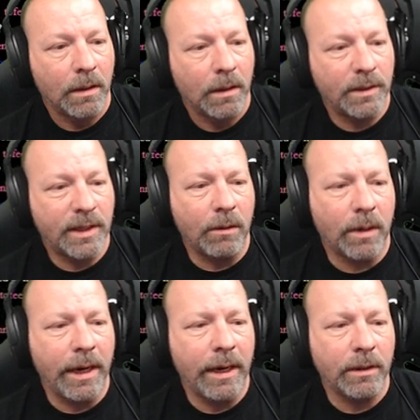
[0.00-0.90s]
Is that
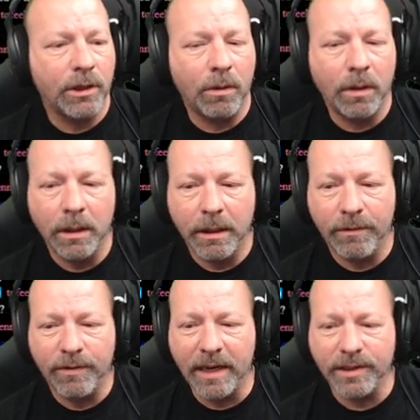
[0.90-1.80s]
right, Joa? If
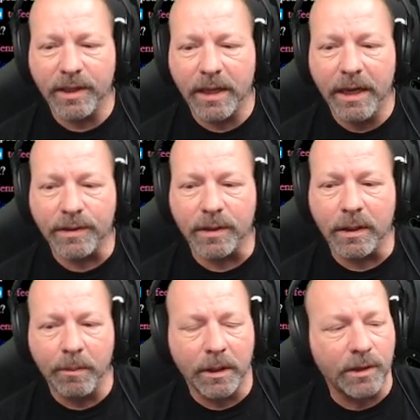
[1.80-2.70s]
that's the case, then
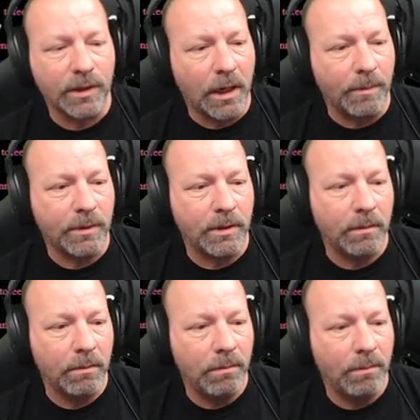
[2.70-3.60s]
I'm going to stop
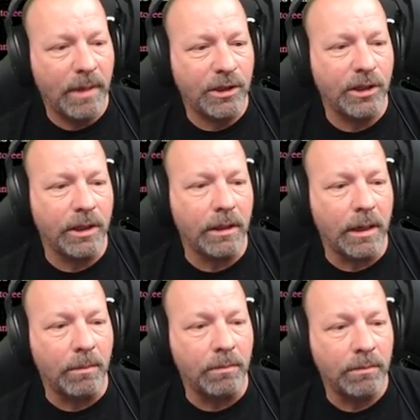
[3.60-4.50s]
mentioning
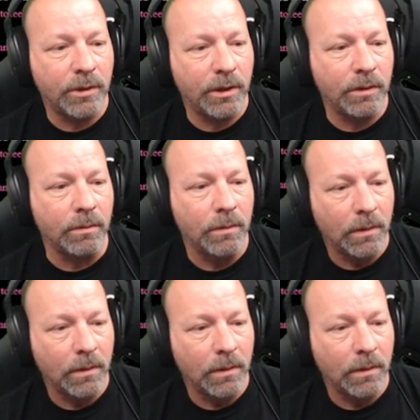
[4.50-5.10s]
them, too.